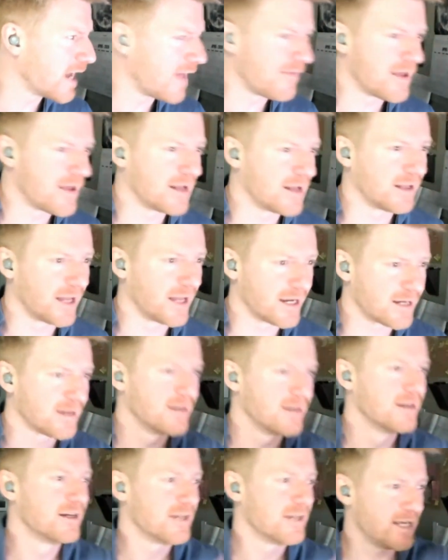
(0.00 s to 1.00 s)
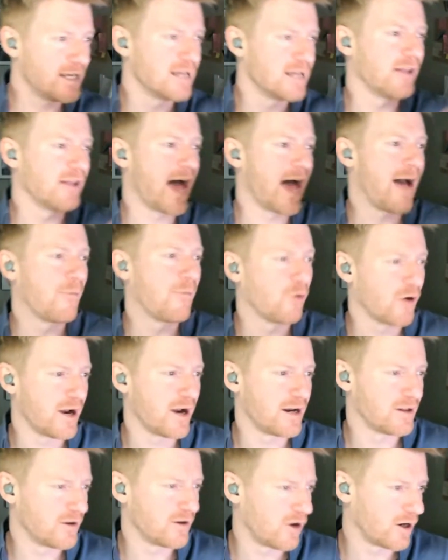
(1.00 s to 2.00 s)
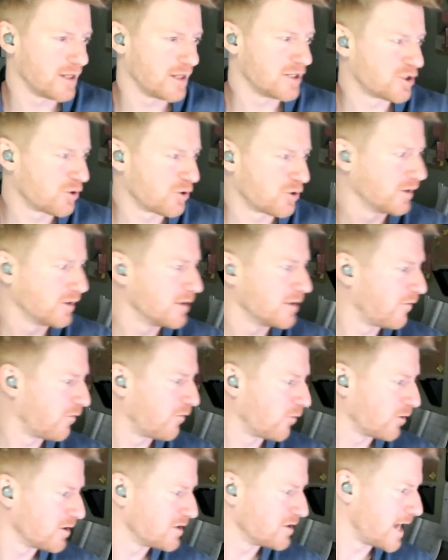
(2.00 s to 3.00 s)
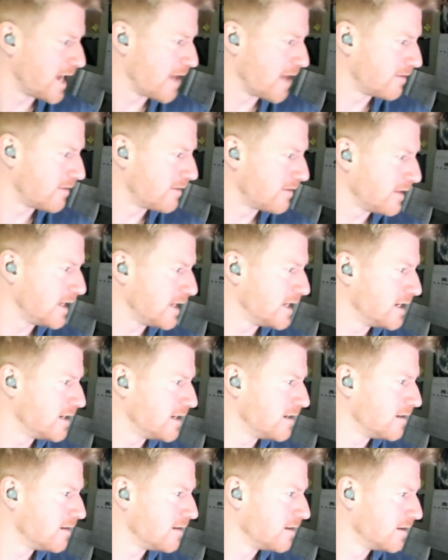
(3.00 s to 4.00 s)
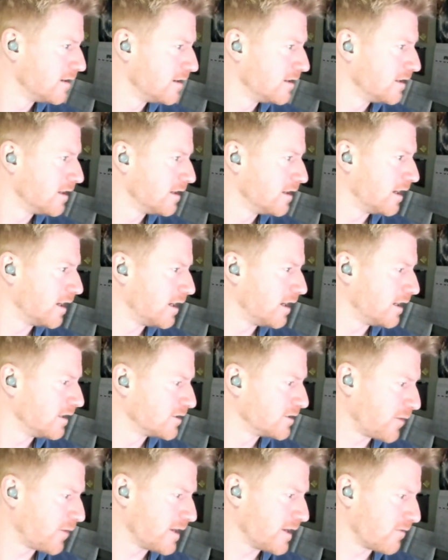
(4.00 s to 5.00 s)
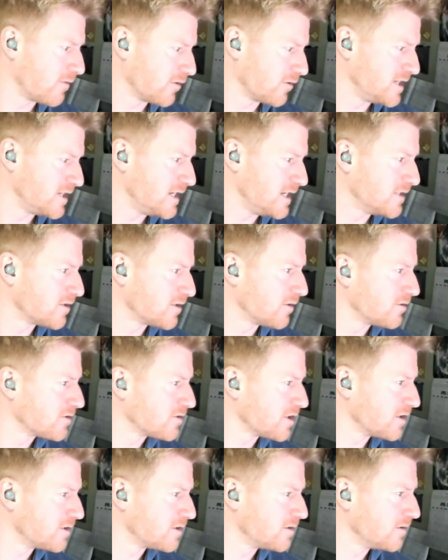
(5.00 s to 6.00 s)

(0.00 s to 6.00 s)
and then he elaborated on it shortly before his death in 2013. So there's a